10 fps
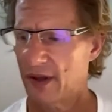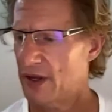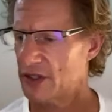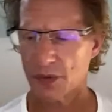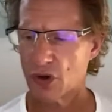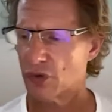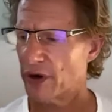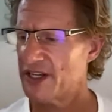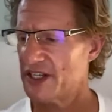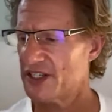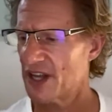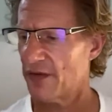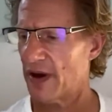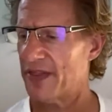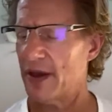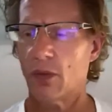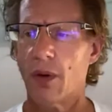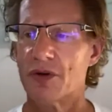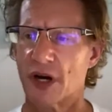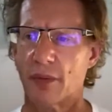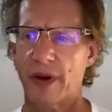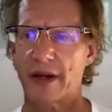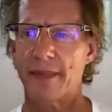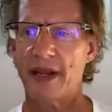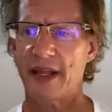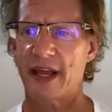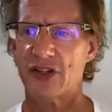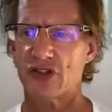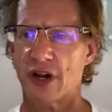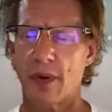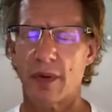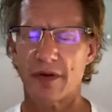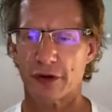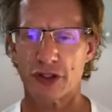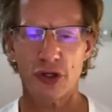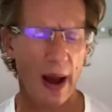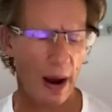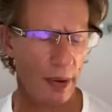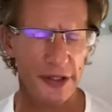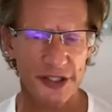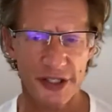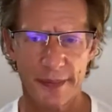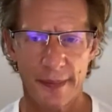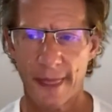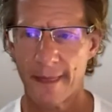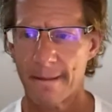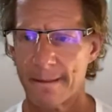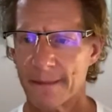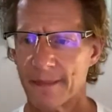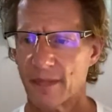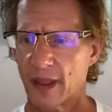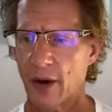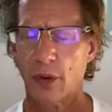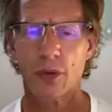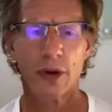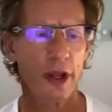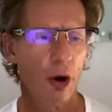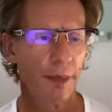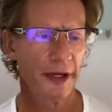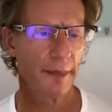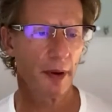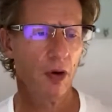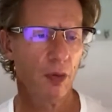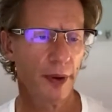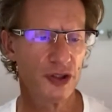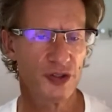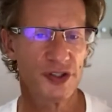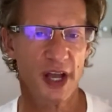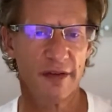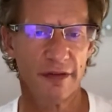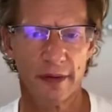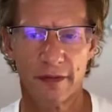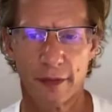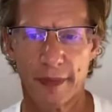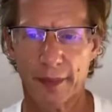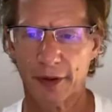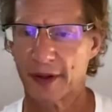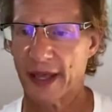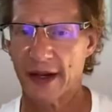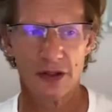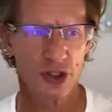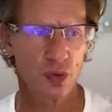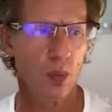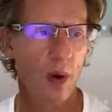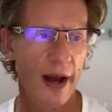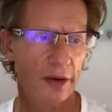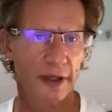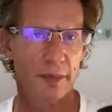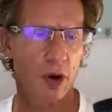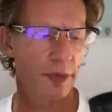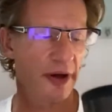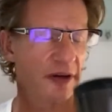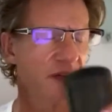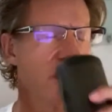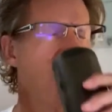Some crazy stuff. I think we had a meeting yesterday. We went for 2 hours, and we really opened up a whole bunch of stuff for people to get just wildly more productive.